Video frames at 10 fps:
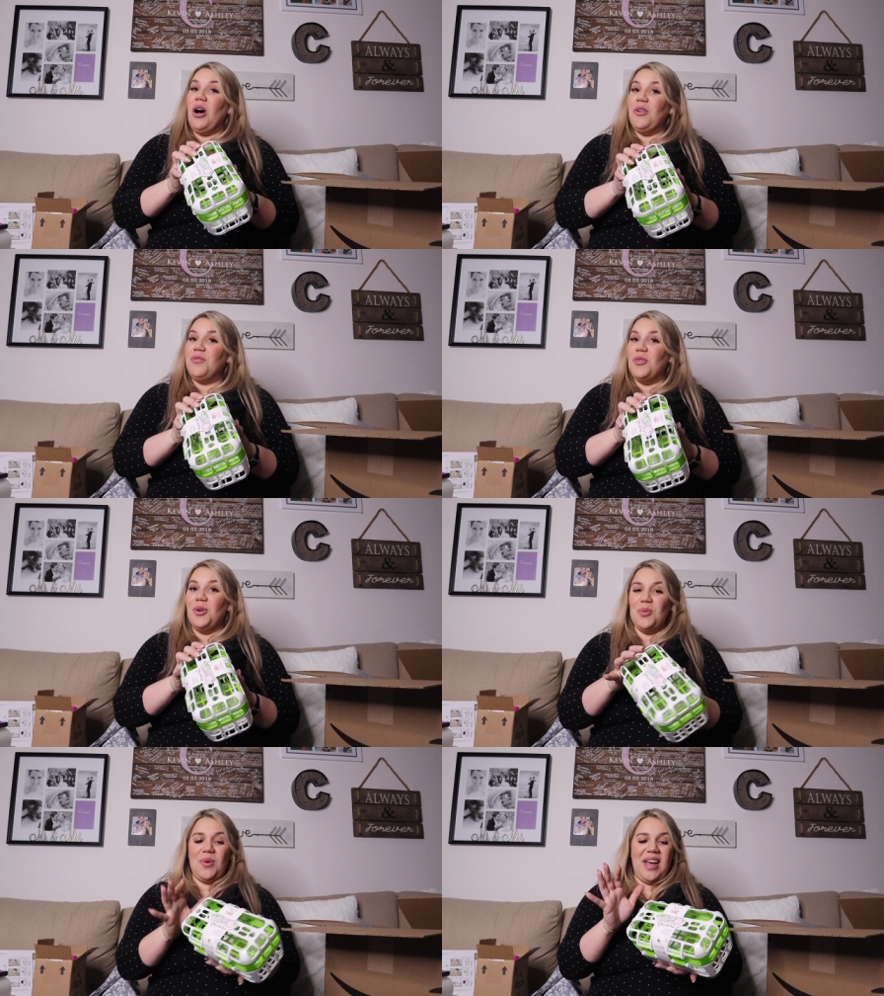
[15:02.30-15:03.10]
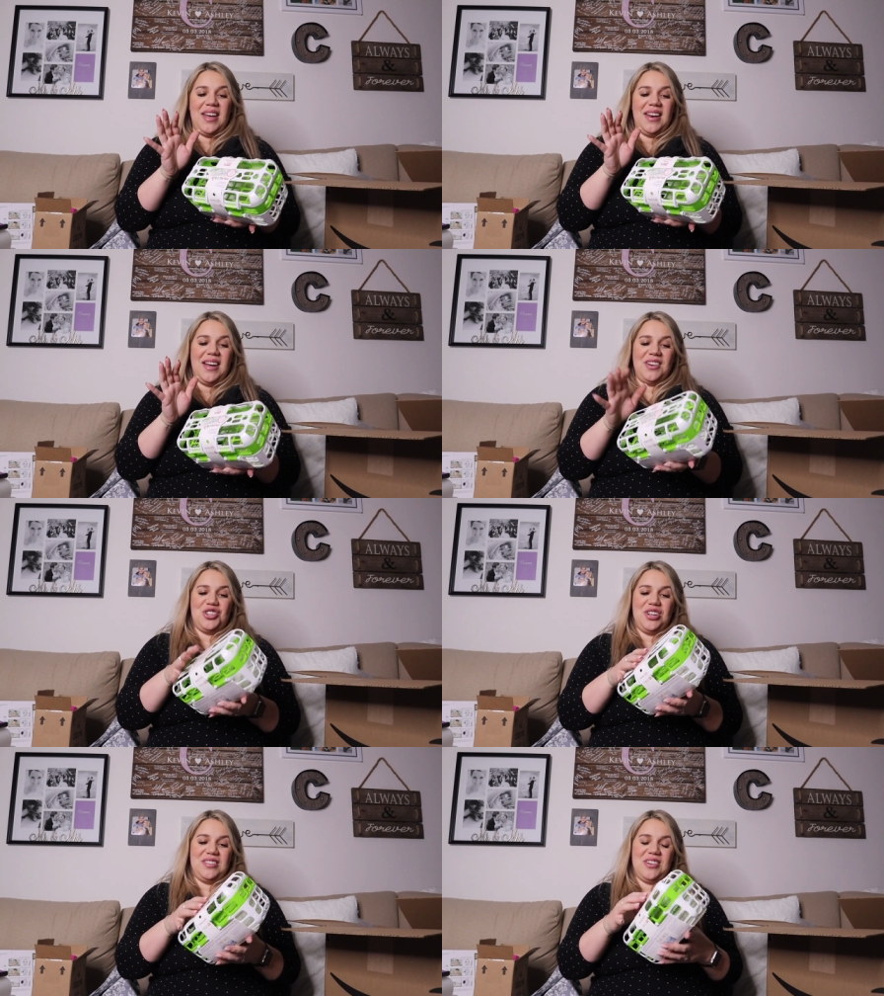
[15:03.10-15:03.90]
helpful when
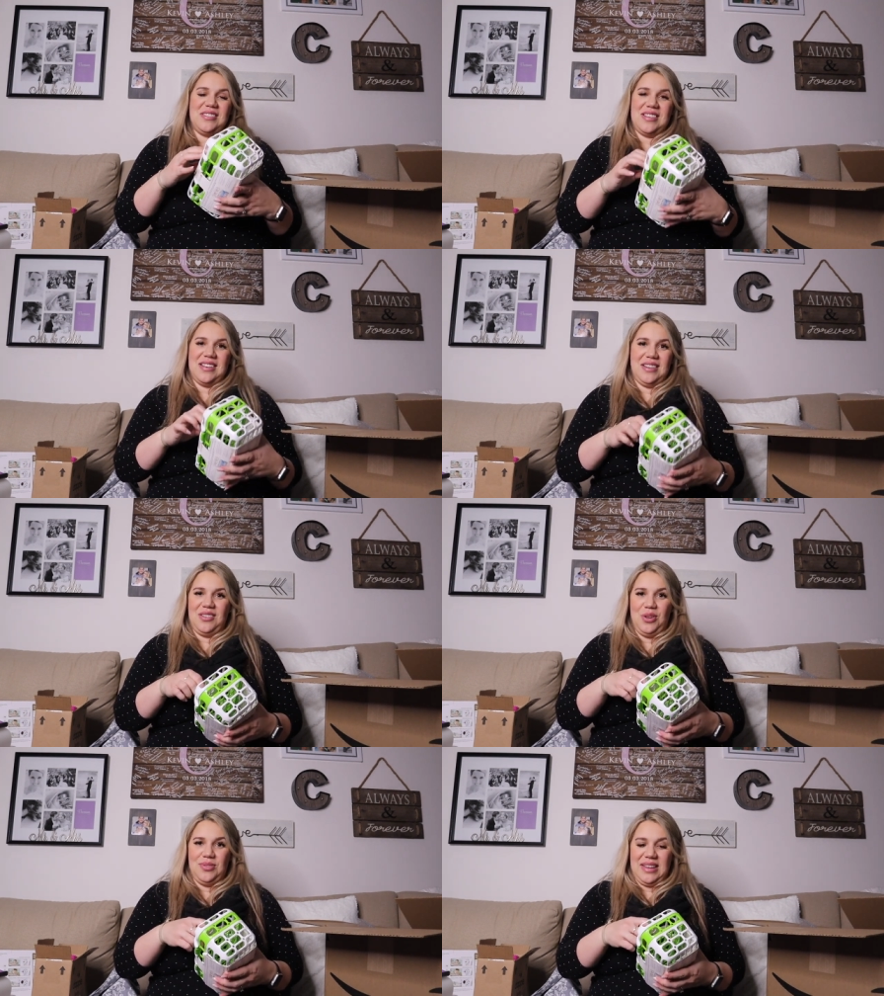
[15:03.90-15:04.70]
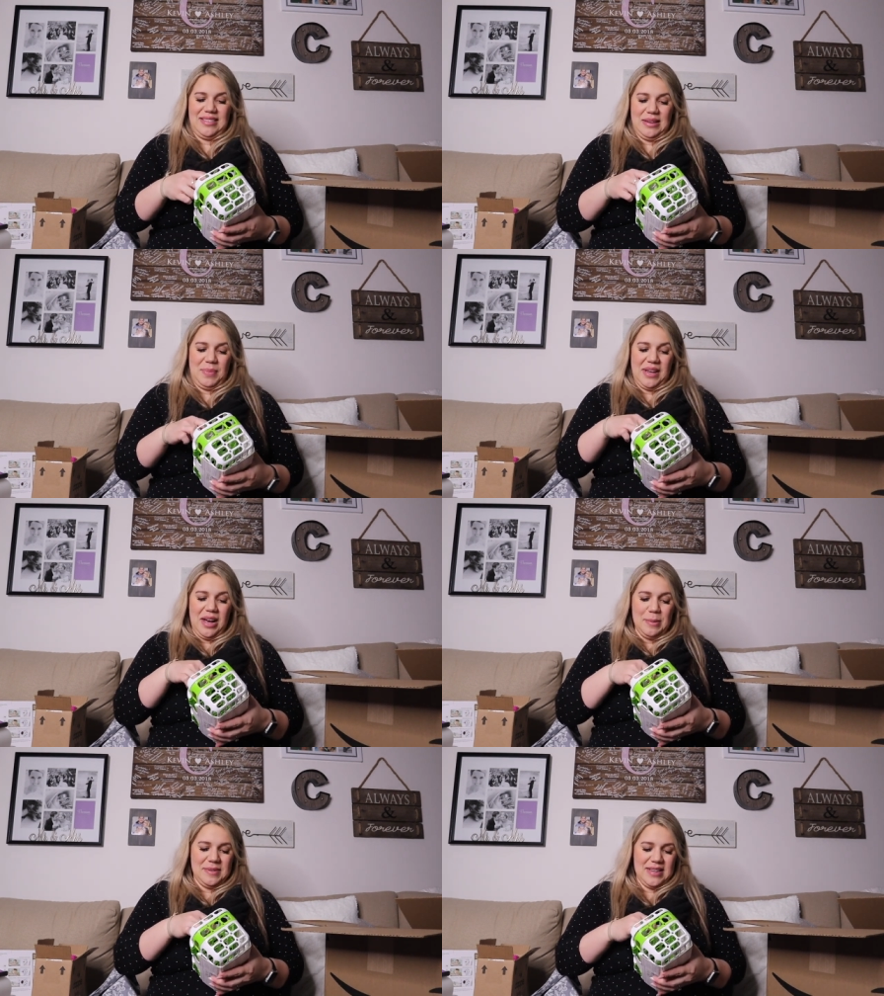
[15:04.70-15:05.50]
she starts using sippy
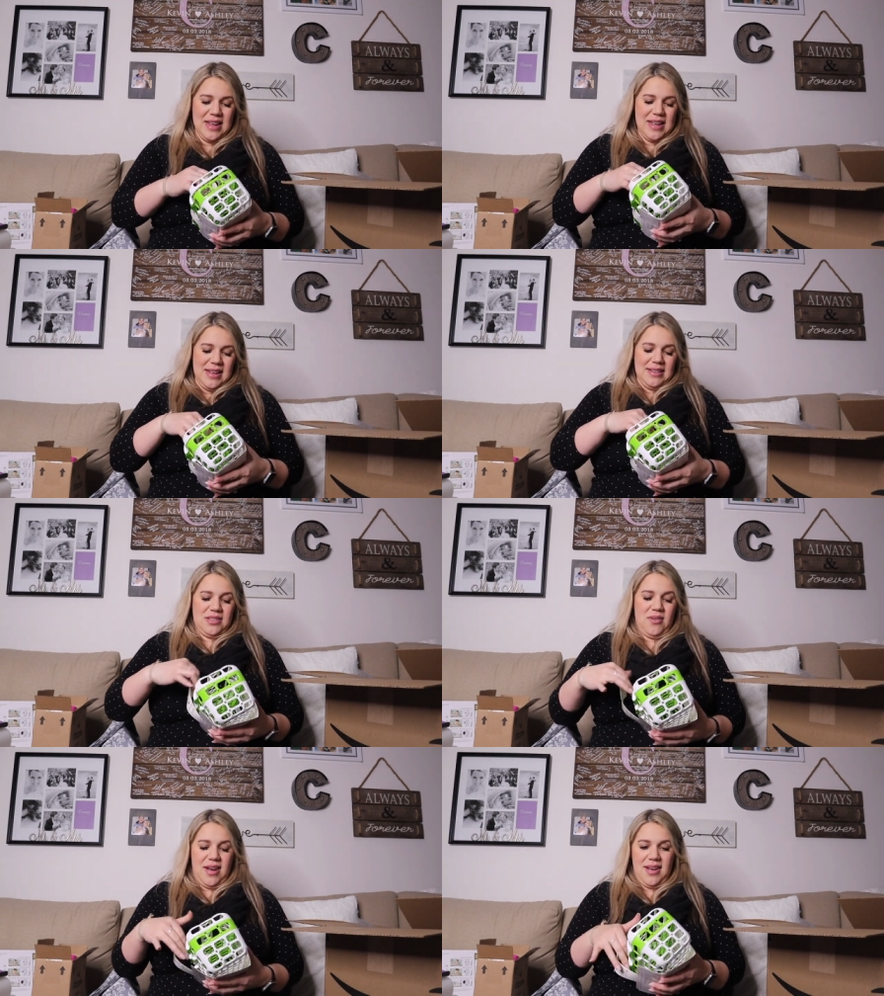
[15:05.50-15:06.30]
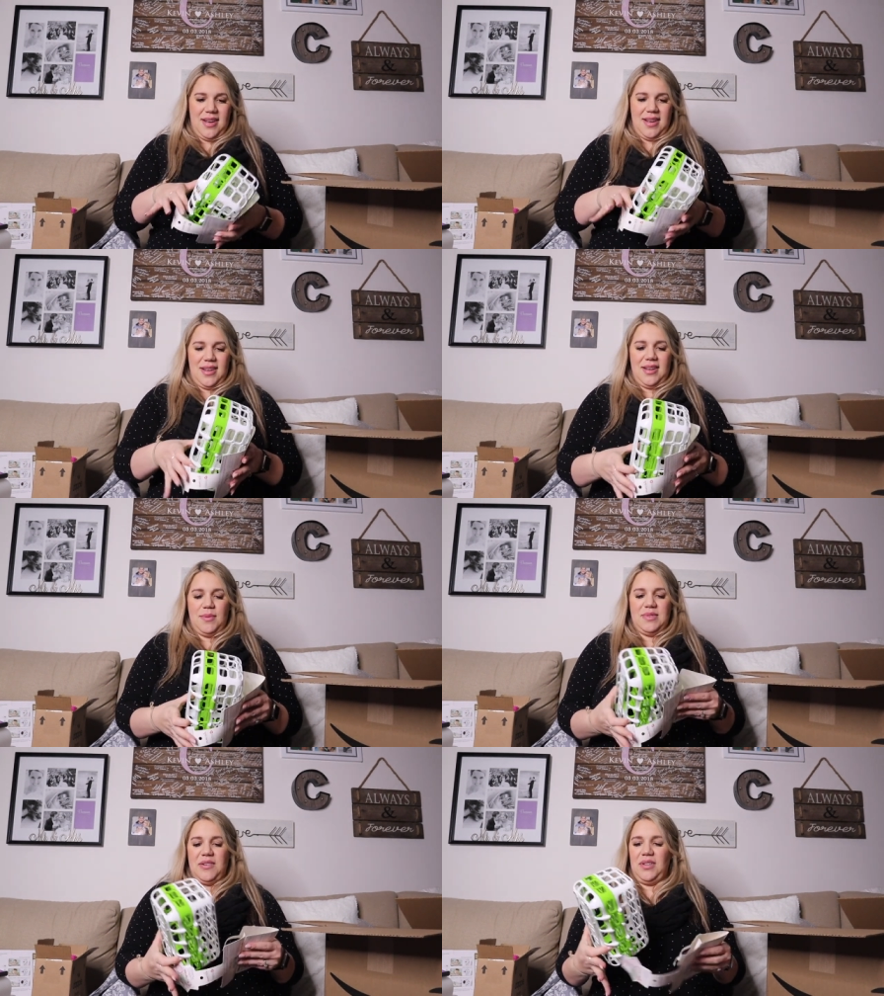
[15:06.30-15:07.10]
cups. So I am
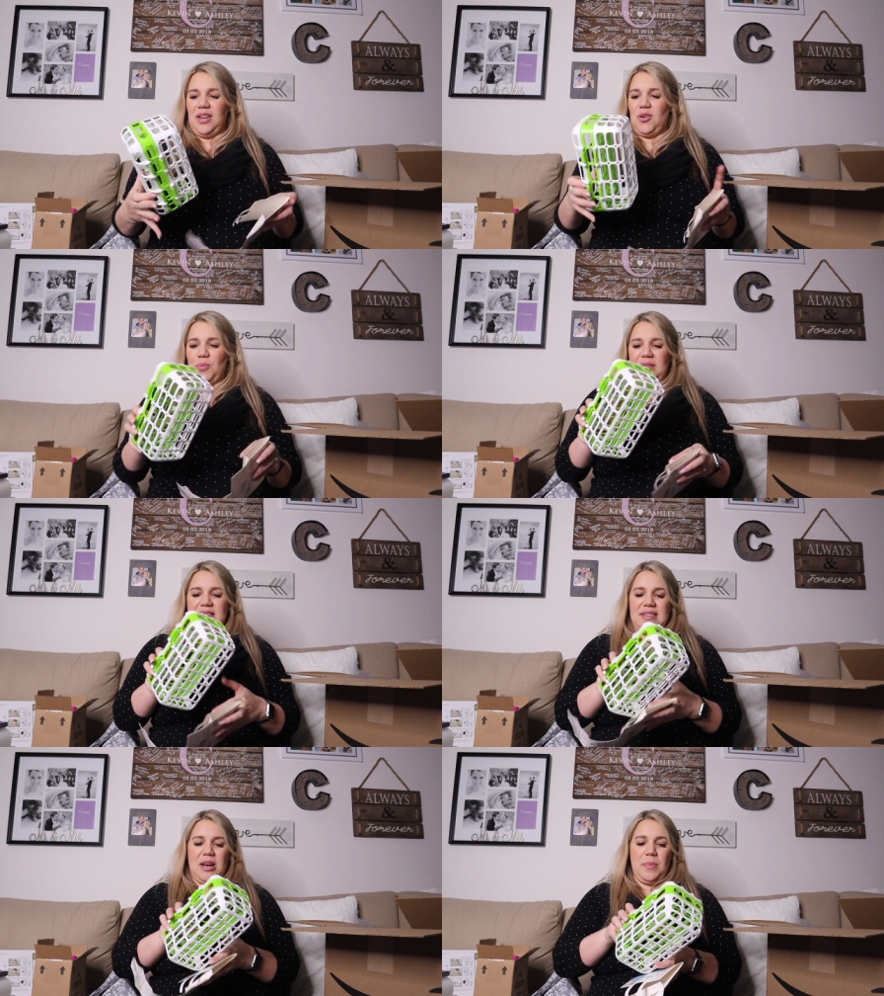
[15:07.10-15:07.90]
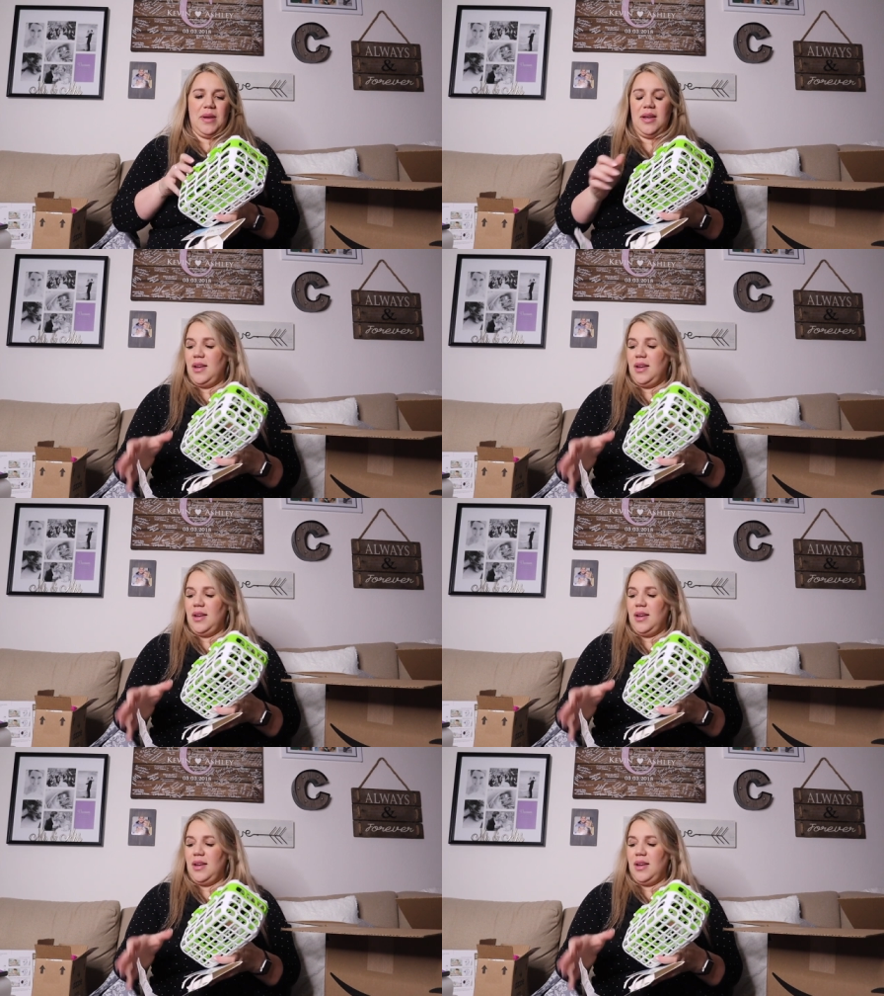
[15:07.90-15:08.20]
definitely going to open this up.